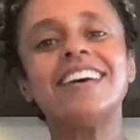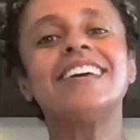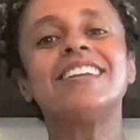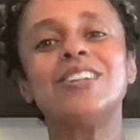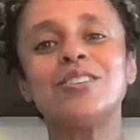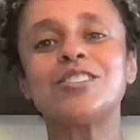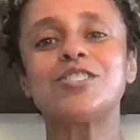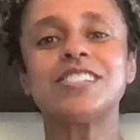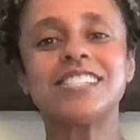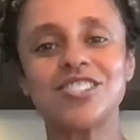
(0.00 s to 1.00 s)
the
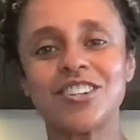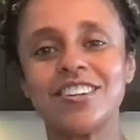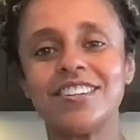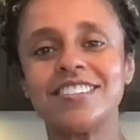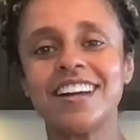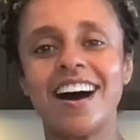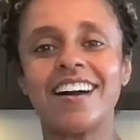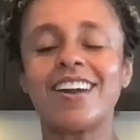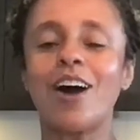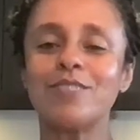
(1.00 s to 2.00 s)
traditional
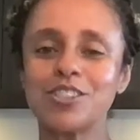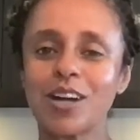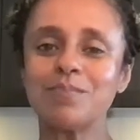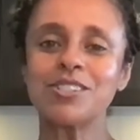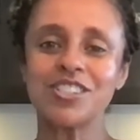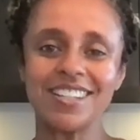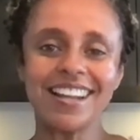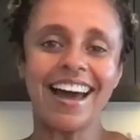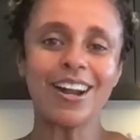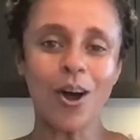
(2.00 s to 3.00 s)
coffee shop machine
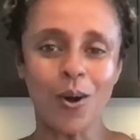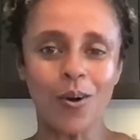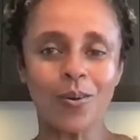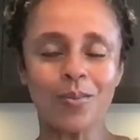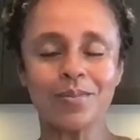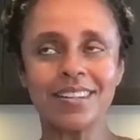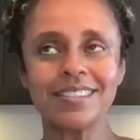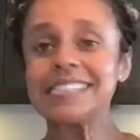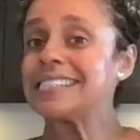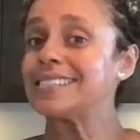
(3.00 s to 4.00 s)
at home.
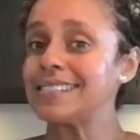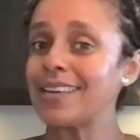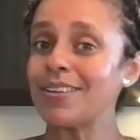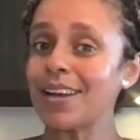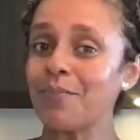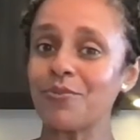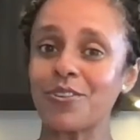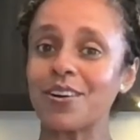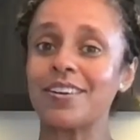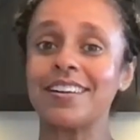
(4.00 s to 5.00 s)
Still saving up
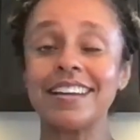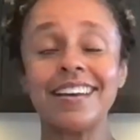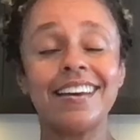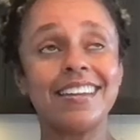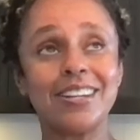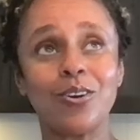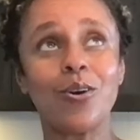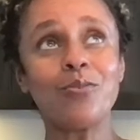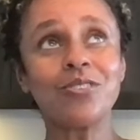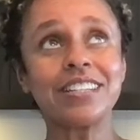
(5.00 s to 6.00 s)
for
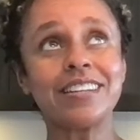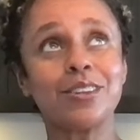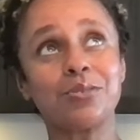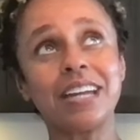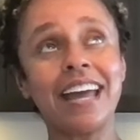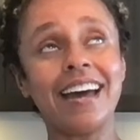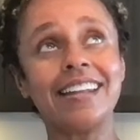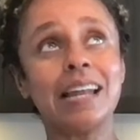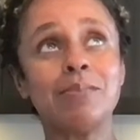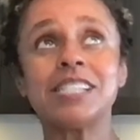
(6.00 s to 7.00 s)
hopefully a three-head
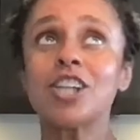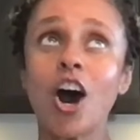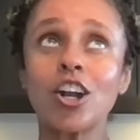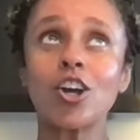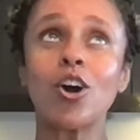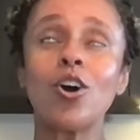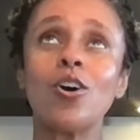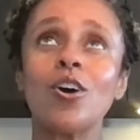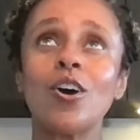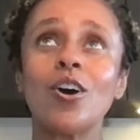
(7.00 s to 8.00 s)
La Mazzarco
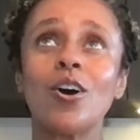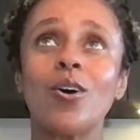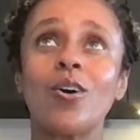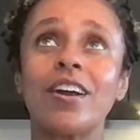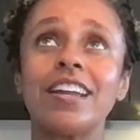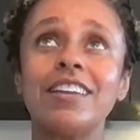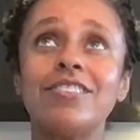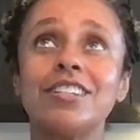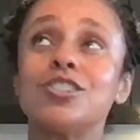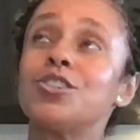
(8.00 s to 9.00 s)
or even
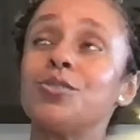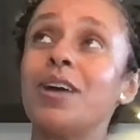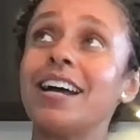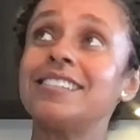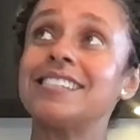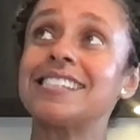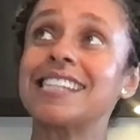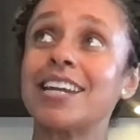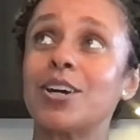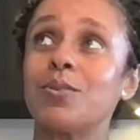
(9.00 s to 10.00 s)
a two-head
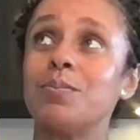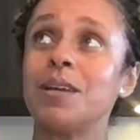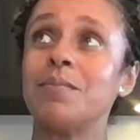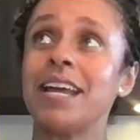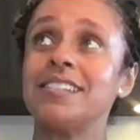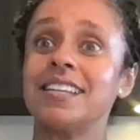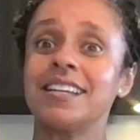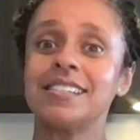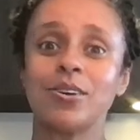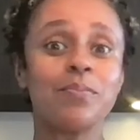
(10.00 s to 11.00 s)
Slayer would be amazing.
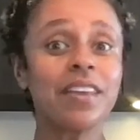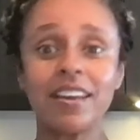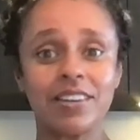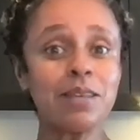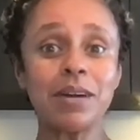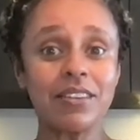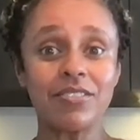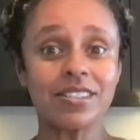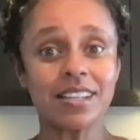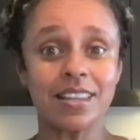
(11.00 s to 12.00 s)
So if anybody feels
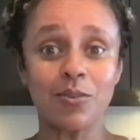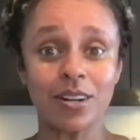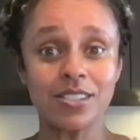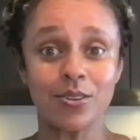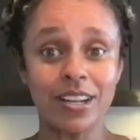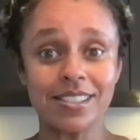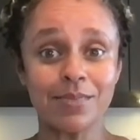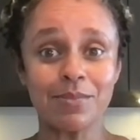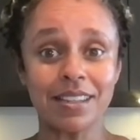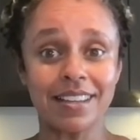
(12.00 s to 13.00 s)
like they want to donate
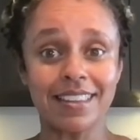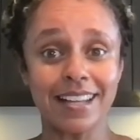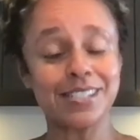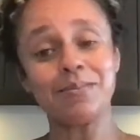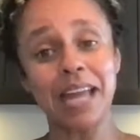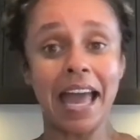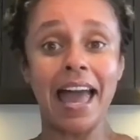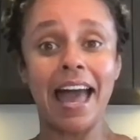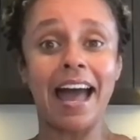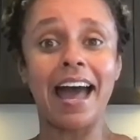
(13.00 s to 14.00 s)
something like that to me,
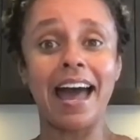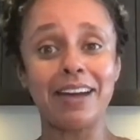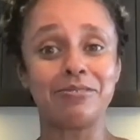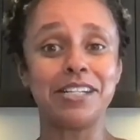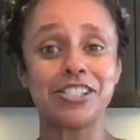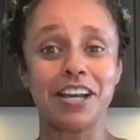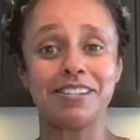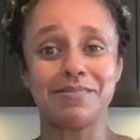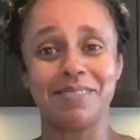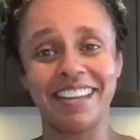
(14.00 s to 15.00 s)
reach out to
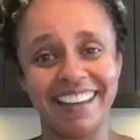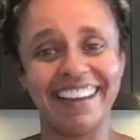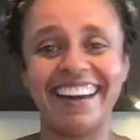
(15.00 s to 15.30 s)
me.